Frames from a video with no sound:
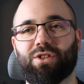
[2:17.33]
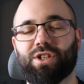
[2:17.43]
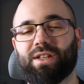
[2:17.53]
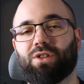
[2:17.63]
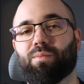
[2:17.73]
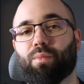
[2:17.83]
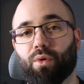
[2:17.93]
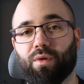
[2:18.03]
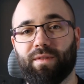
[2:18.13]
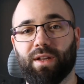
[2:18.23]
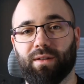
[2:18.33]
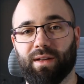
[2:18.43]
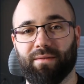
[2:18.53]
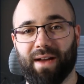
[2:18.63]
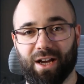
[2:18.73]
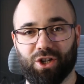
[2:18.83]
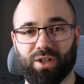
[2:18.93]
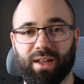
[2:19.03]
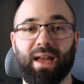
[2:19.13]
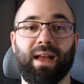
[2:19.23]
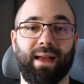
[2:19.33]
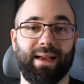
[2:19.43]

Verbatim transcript: just need to prove that you have actually